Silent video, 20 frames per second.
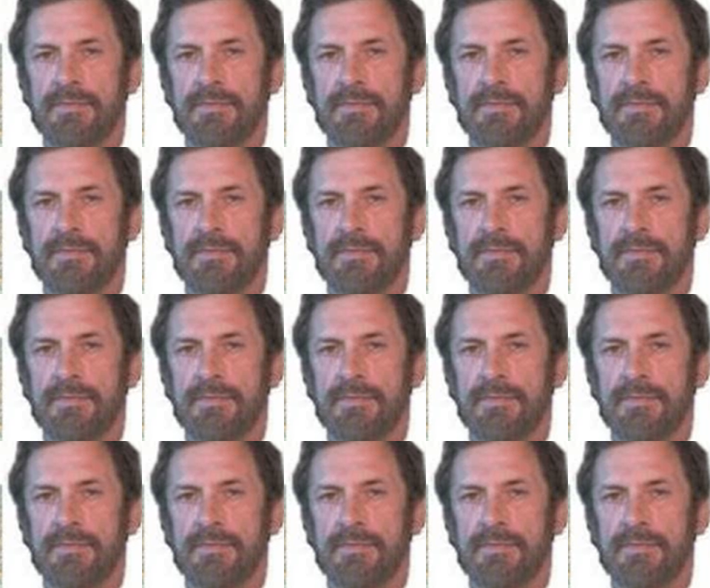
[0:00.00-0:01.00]

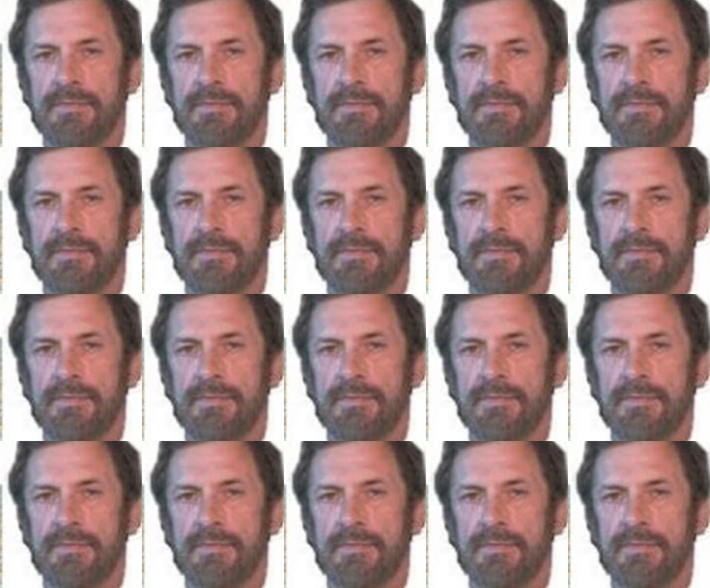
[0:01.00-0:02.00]

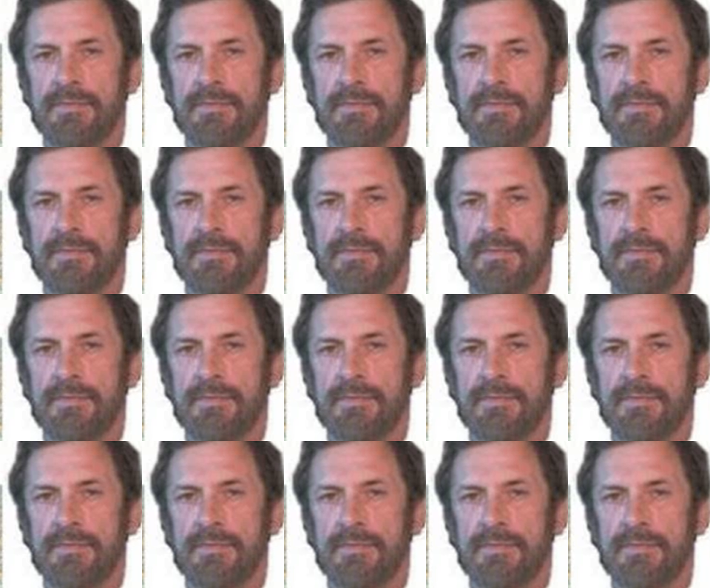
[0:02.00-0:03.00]

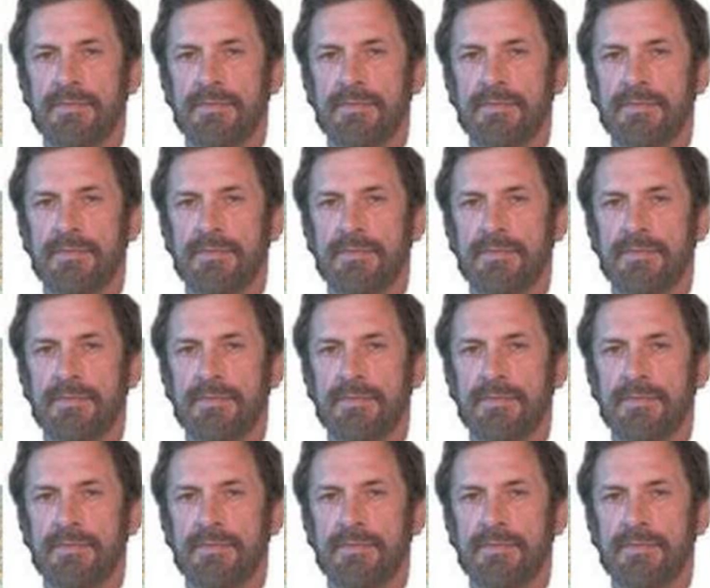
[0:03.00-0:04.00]

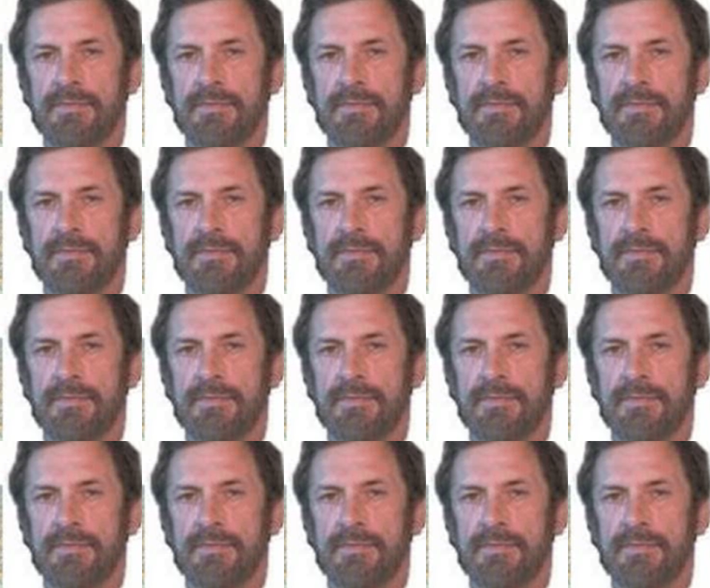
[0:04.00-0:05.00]

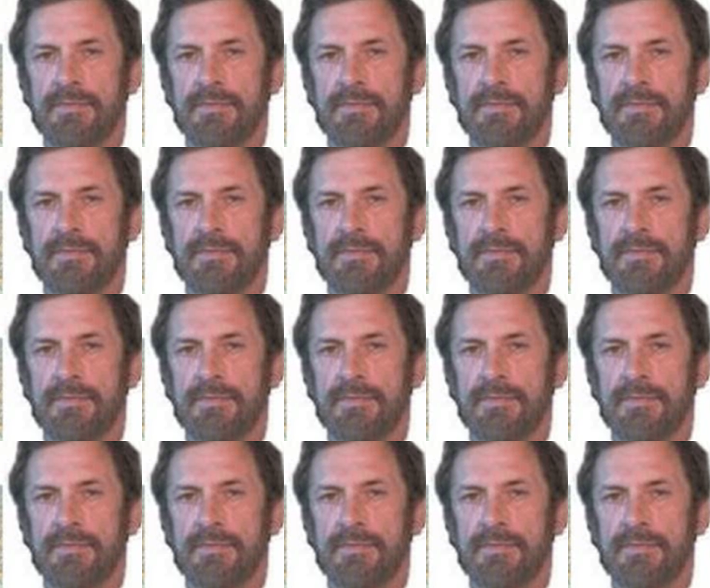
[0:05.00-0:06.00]

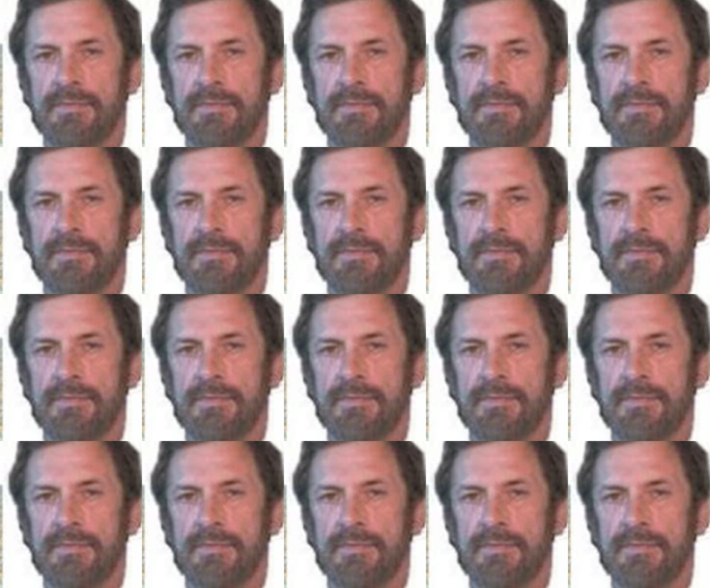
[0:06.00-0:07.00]

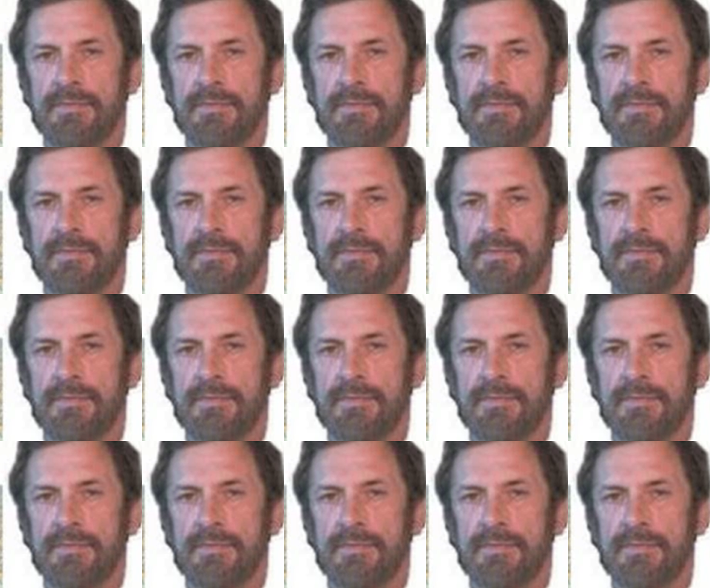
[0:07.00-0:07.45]
This is a still picture; no speech is visible.